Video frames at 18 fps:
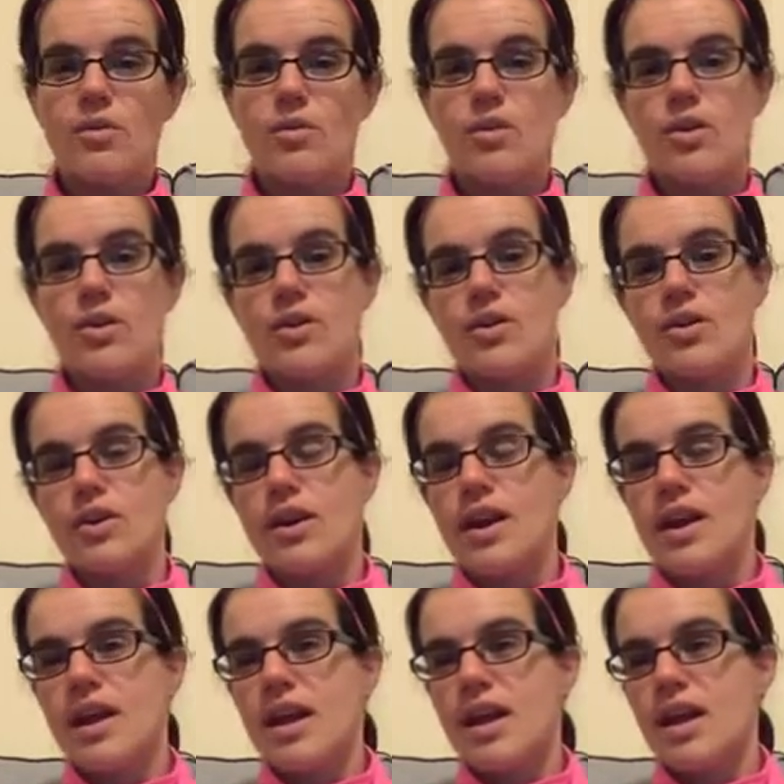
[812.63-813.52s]

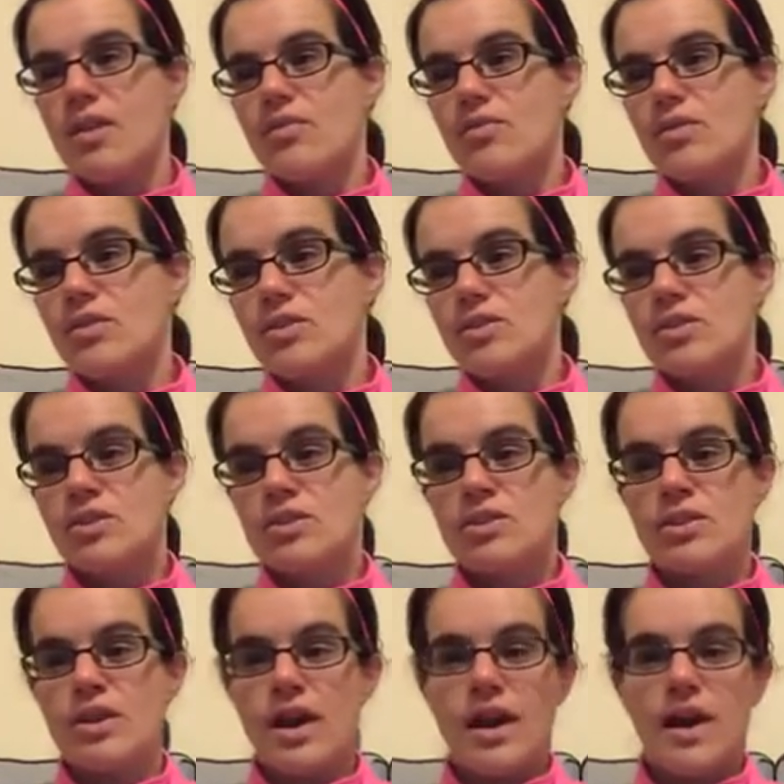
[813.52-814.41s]
or if
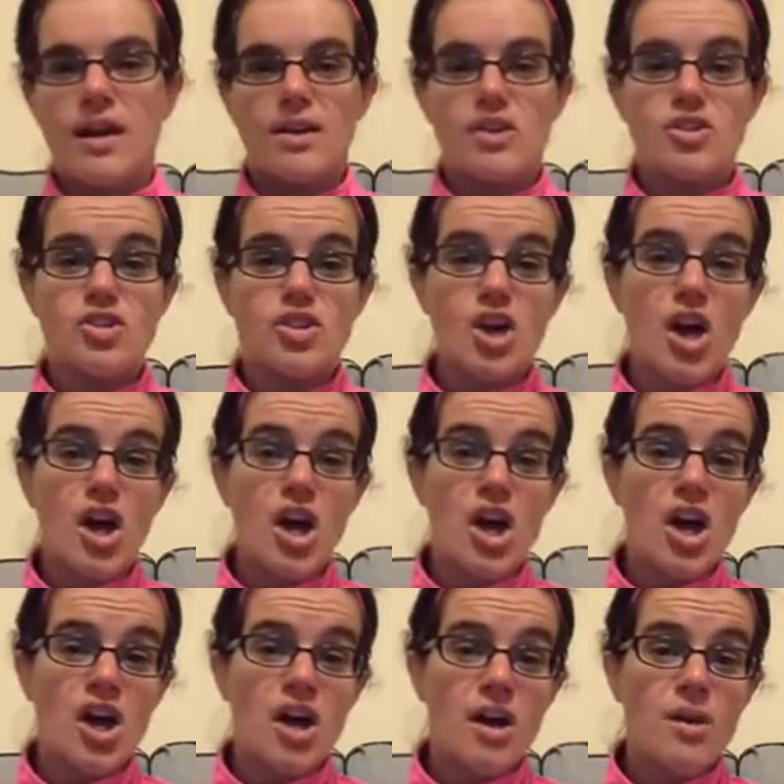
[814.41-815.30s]
you're at a
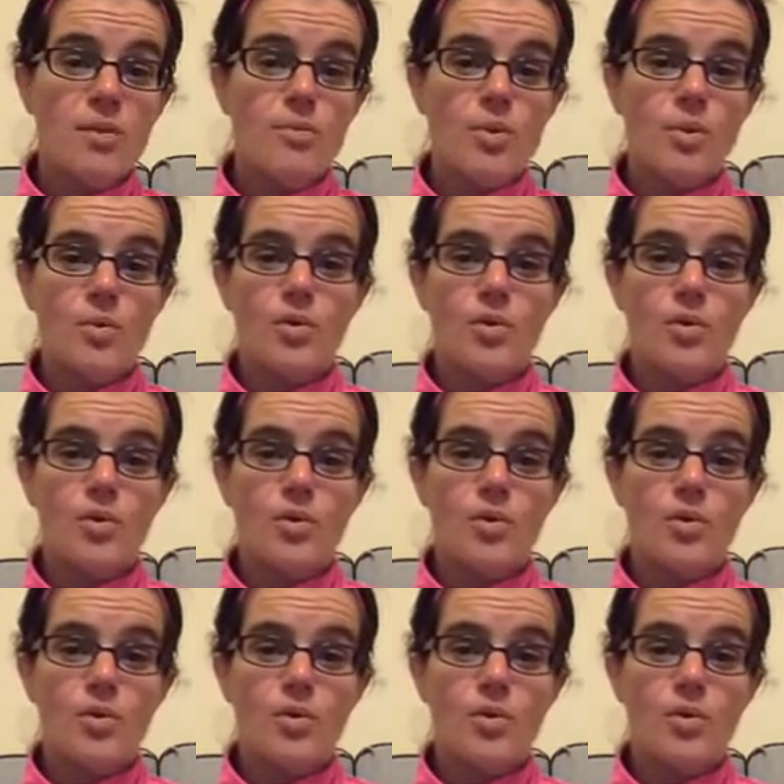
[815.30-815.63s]
job,